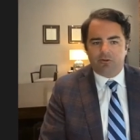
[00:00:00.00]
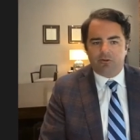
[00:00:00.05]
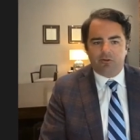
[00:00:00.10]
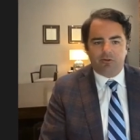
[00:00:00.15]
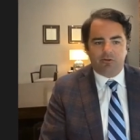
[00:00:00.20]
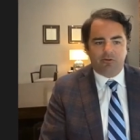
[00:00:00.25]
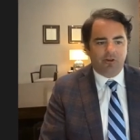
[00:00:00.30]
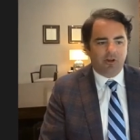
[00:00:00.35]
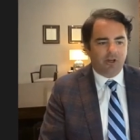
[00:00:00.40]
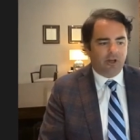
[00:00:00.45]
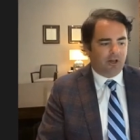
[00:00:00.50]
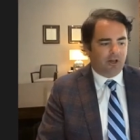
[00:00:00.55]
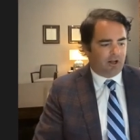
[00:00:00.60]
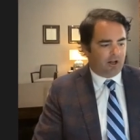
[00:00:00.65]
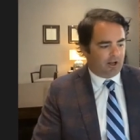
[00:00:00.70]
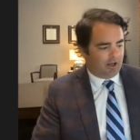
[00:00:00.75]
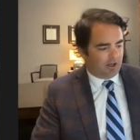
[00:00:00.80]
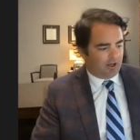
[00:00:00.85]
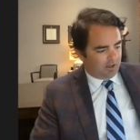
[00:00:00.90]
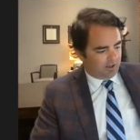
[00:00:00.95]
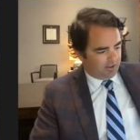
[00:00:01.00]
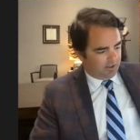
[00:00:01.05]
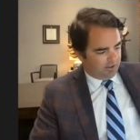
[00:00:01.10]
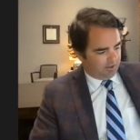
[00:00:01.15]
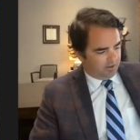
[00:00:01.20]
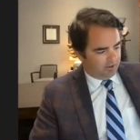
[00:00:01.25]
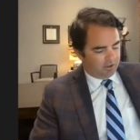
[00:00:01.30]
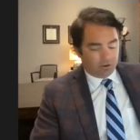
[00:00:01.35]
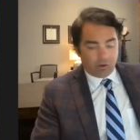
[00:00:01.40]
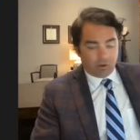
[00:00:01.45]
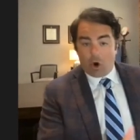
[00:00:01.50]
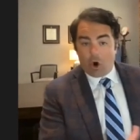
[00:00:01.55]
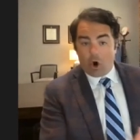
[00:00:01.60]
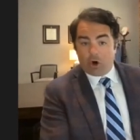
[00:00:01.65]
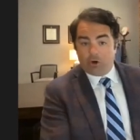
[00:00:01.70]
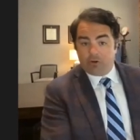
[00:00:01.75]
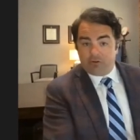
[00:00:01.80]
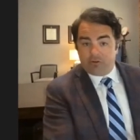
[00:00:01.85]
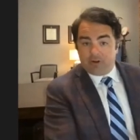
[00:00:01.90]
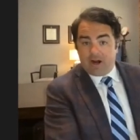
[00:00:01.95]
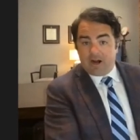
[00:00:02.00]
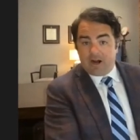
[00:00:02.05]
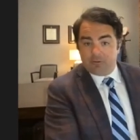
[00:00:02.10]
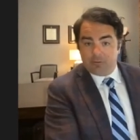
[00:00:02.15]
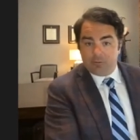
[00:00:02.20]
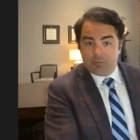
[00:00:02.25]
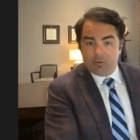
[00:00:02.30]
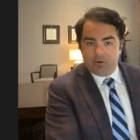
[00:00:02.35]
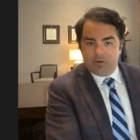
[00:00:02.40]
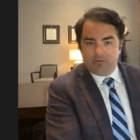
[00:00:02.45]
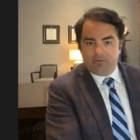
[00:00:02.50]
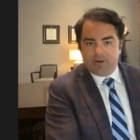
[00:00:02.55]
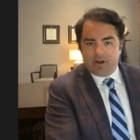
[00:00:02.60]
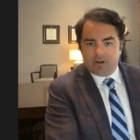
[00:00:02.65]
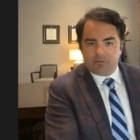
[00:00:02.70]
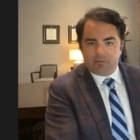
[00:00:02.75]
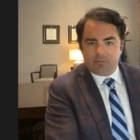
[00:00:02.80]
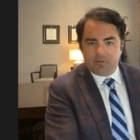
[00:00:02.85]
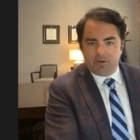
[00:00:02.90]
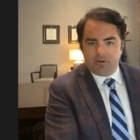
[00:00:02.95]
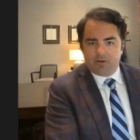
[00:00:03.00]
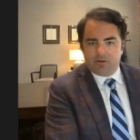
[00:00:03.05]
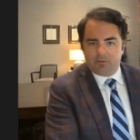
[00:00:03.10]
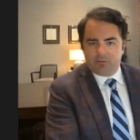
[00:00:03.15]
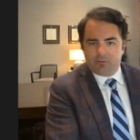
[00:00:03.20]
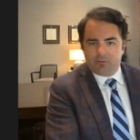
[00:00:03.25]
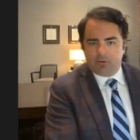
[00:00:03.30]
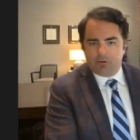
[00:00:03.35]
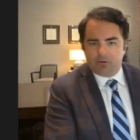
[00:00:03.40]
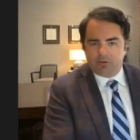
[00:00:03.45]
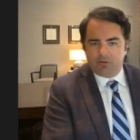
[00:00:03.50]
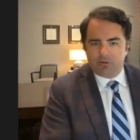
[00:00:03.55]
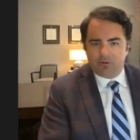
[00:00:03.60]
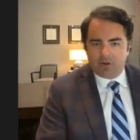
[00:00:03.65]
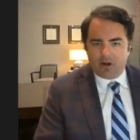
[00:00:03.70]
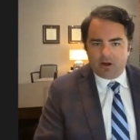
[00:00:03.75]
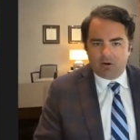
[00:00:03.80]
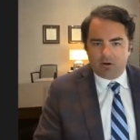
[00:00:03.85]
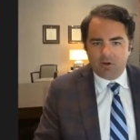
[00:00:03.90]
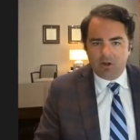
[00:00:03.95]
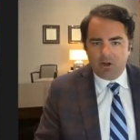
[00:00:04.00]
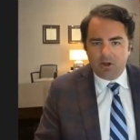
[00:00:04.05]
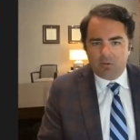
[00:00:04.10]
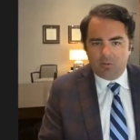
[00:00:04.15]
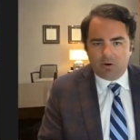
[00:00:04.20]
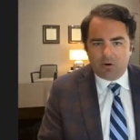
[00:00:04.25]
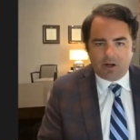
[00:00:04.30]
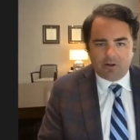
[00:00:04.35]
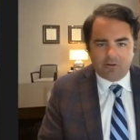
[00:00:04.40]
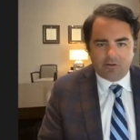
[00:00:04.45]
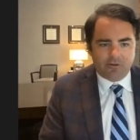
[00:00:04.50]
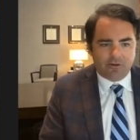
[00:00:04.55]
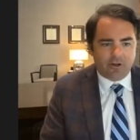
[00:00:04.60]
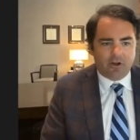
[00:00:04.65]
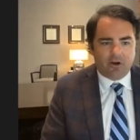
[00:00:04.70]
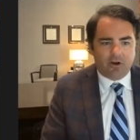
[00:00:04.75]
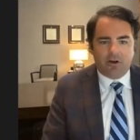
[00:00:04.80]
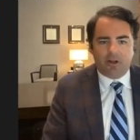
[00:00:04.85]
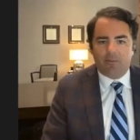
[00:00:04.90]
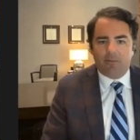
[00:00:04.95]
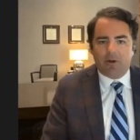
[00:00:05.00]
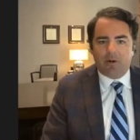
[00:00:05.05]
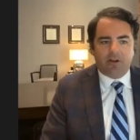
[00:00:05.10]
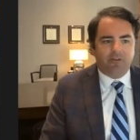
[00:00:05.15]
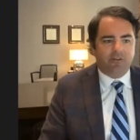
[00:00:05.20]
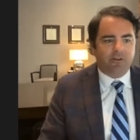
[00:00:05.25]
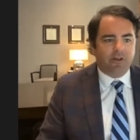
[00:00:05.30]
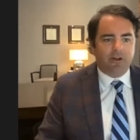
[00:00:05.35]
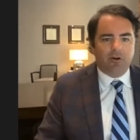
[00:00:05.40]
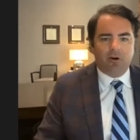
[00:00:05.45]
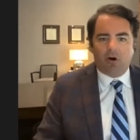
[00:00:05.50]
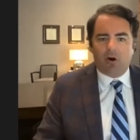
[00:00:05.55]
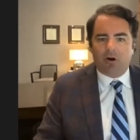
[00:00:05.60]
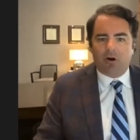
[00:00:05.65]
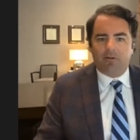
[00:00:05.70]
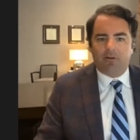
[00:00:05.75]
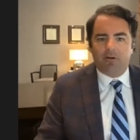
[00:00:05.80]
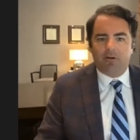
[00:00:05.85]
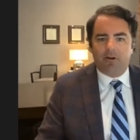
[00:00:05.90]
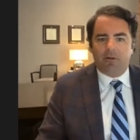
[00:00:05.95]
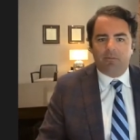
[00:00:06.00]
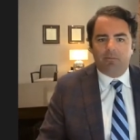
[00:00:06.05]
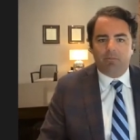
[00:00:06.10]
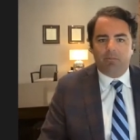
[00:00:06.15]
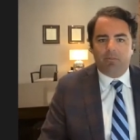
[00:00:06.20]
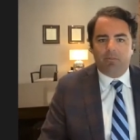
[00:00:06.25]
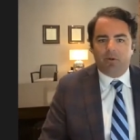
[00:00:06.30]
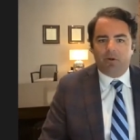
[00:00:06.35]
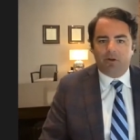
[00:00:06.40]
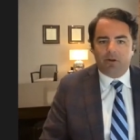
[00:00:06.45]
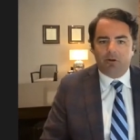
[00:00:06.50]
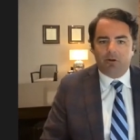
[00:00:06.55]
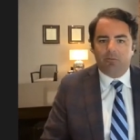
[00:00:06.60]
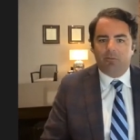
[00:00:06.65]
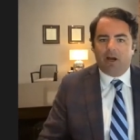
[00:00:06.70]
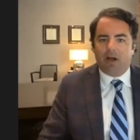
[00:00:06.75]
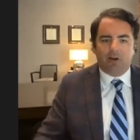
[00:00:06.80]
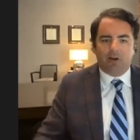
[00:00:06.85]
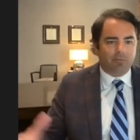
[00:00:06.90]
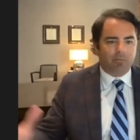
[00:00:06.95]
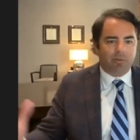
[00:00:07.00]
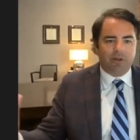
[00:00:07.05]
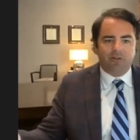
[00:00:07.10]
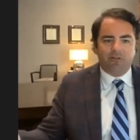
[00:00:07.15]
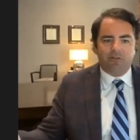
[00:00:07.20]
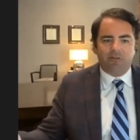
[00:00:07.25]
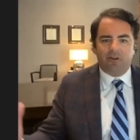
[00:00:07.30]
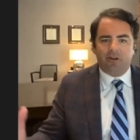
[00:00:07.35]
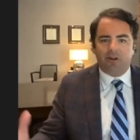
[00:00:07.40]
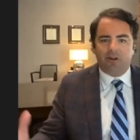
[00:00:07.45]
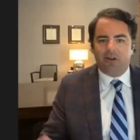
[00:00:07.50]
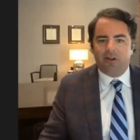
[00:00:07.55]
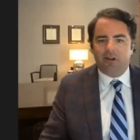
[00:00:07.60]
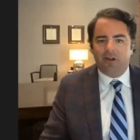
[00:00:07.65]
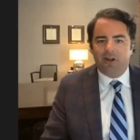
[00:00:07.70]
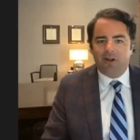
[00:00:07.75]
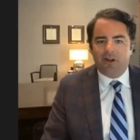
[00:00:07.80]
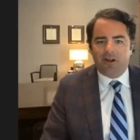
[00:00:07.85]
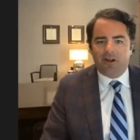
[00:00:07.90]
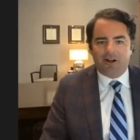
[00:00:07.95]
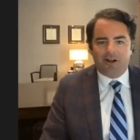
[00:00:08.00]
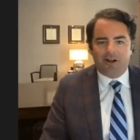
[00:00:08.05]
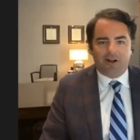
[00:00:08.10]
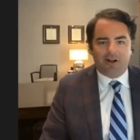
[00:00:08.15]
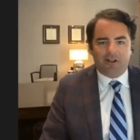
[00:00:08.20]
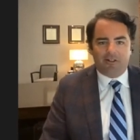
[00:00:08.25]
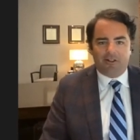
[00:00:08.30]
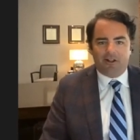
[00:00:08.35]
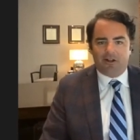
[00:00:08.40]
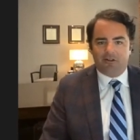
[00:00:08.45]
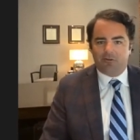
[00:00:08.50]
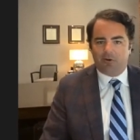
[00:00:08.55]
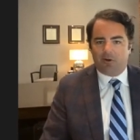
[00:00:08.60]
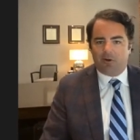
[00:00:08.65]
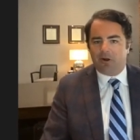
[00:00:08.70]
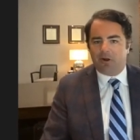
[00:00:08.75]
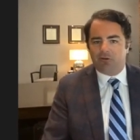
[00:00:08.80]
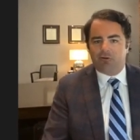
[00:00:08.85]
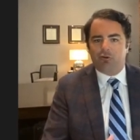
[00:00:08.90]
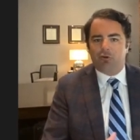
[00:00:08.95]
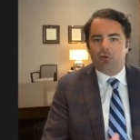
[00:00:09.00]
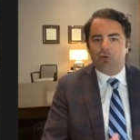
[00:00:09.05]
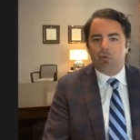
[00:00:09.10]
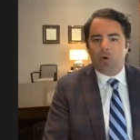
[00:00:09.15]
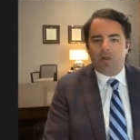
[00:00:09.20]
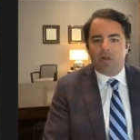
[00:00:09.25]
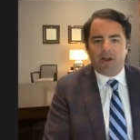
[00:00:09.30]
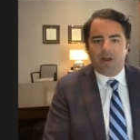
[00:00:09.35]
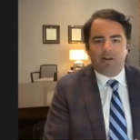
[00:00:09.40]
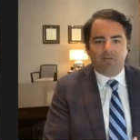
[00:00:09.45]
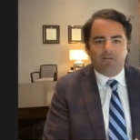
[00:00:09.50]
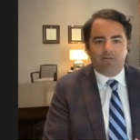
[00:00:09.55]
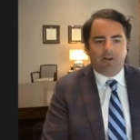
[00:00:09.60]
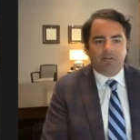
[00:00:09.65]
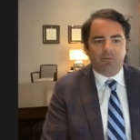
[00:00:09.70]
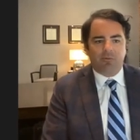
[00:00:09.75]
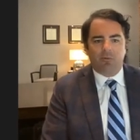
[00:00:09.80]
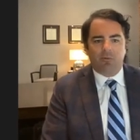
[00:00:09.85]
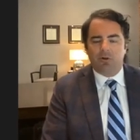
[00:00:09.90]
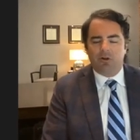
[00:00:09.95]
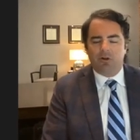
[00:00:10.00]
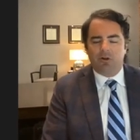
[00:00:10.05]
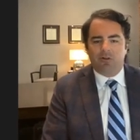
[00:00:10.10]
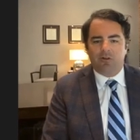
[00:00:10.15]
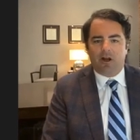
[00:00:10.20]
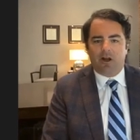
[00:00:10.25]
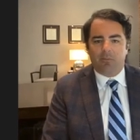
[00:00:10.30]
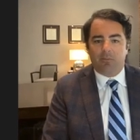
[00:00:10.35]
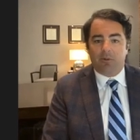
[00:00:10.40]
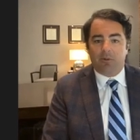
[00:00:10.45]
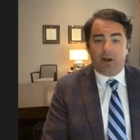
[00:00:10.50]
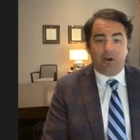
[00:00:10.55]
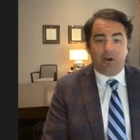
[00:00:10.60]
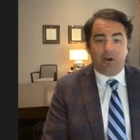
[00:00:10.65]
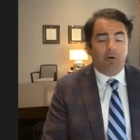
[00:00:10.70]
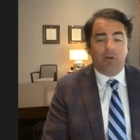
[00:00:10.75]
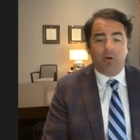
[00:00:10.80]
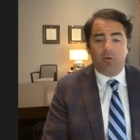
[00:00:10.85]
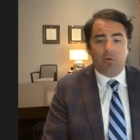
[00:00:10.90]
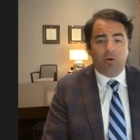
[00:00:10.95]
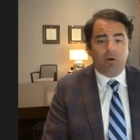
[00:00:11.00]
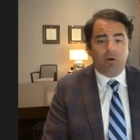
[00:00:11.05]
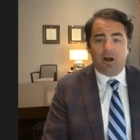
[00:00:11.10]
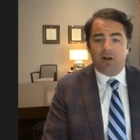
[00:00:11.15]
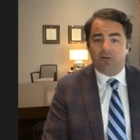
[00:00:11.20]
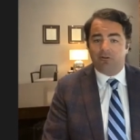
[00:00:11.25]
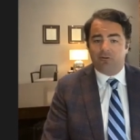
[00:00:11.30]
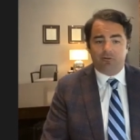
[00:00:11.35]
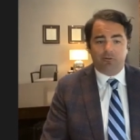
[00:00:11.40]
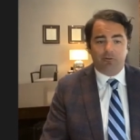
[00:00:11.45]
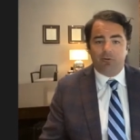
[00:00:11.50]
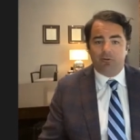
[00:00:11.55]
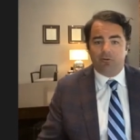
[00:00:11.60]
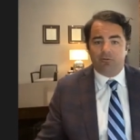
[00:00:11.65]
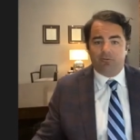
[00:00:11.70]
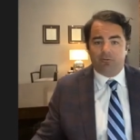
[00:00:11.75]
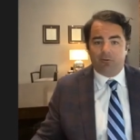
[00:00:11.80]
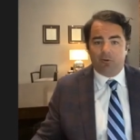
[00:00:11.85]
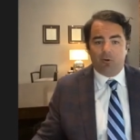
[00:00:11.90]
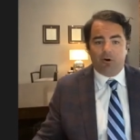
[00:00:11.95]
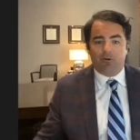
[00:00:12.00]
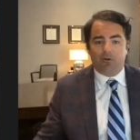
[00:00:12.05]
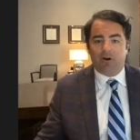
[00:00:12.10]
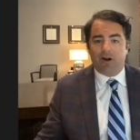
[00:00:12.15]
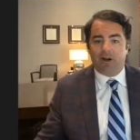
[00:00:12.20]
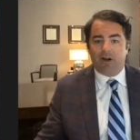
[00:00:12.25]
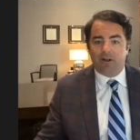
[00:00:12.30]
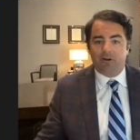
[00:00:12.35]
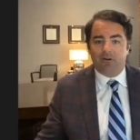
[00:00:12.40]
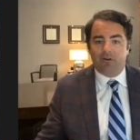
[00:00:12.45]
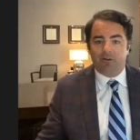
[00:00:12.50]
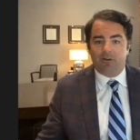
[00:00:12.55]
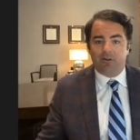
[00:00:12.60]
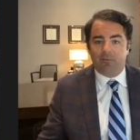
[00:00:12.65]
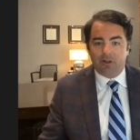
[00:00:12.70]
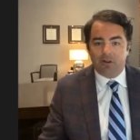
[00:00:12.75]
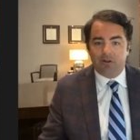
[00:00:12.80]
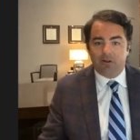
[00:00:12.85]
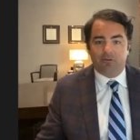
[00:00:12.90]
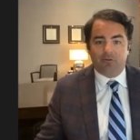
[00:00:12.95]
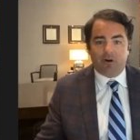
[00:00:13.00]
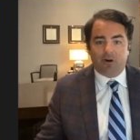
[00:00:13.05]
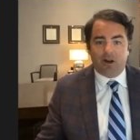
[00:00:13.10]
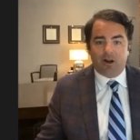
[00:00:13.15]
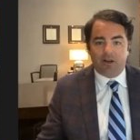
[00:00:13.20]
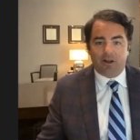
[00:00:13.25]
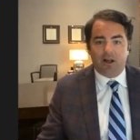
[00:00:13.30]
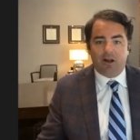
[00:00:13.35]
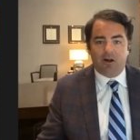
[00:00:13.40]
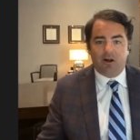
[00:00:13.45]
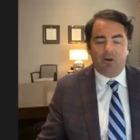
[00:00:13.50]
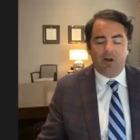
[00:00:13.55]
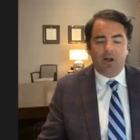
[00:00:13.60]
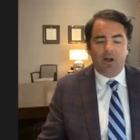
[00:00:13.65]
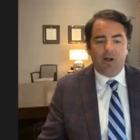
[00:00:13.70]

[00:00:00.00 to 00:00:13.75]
is uh, a, large sizable investment of sorts. Now, we're not sitting on MIT, Harvard, and uh, UMass BC uh, and that, so I'm not sure what that investment would look like, but I know that we're not suited for it right here in the Midlands right now.